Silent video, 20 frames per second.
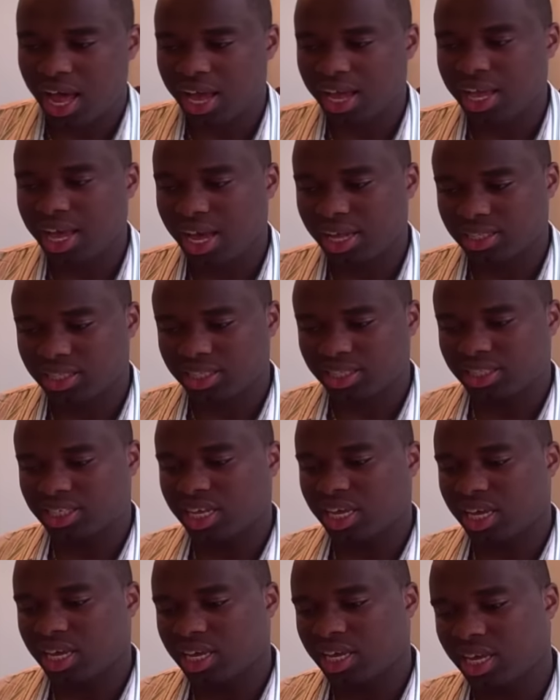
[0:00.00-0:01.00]
I got
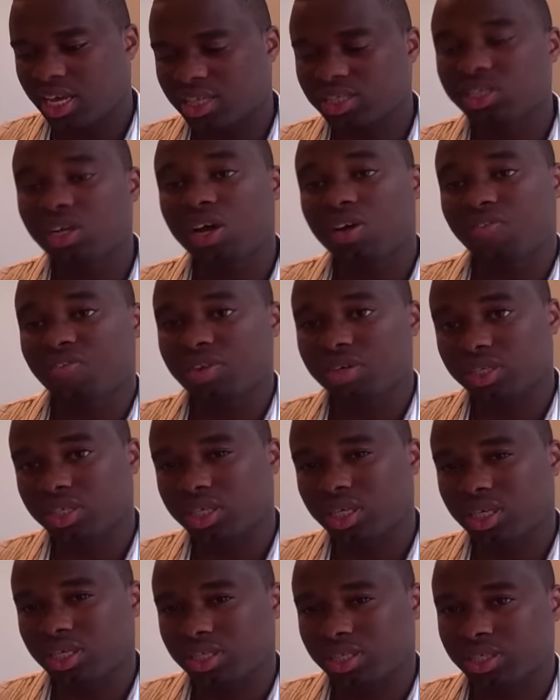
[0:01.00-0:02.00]
sick. I started feeling
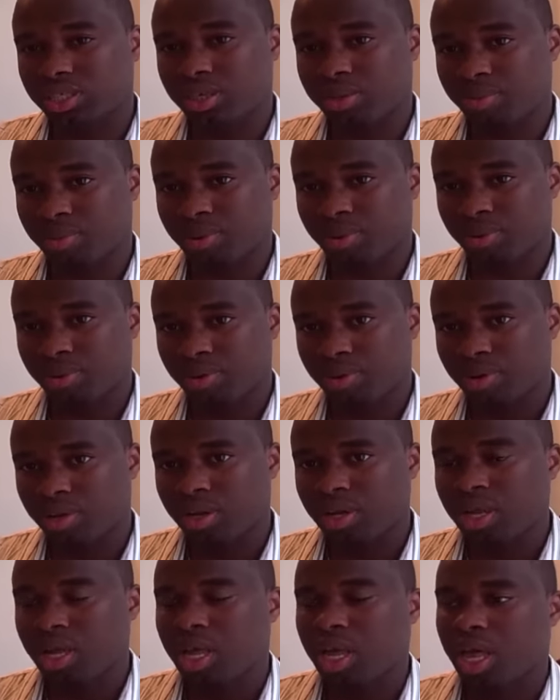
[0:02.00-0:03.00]
sick in December,
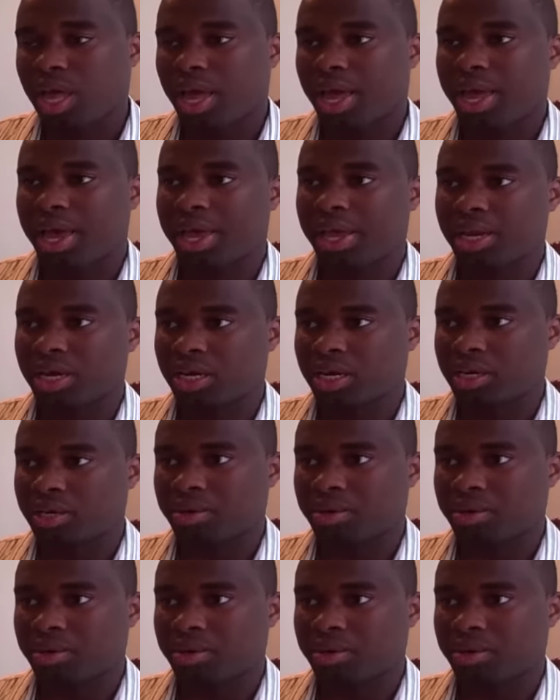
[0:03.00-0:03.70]
and